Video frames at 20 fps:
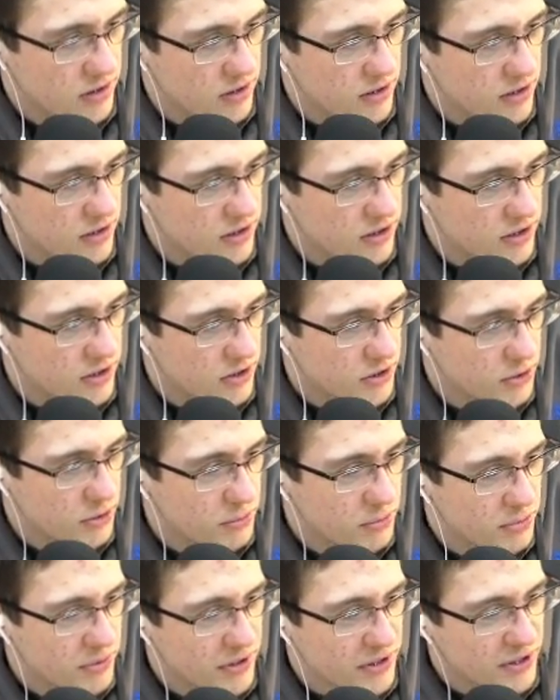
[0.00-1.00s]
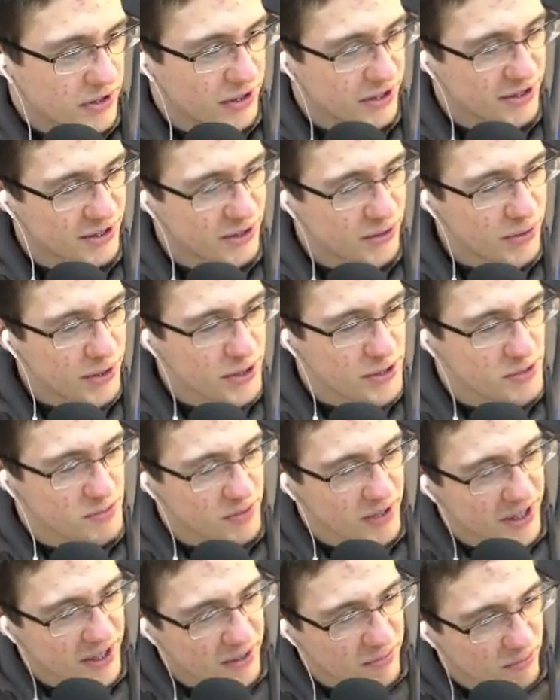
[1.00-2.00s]
So Doritos
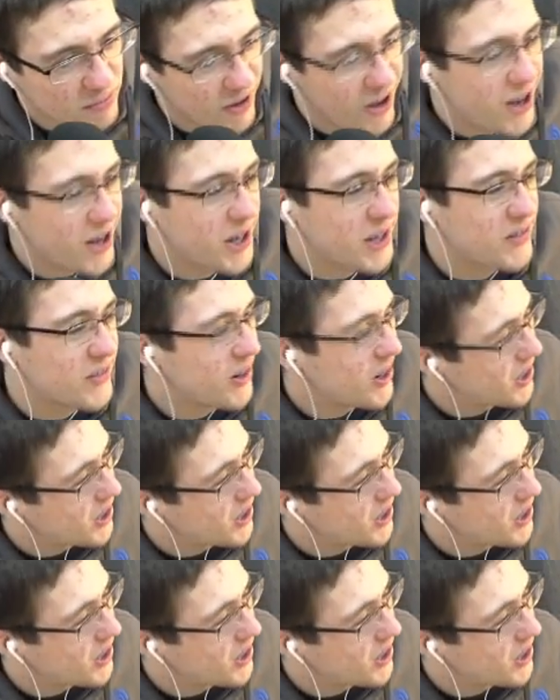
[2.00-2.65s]
began bragging about how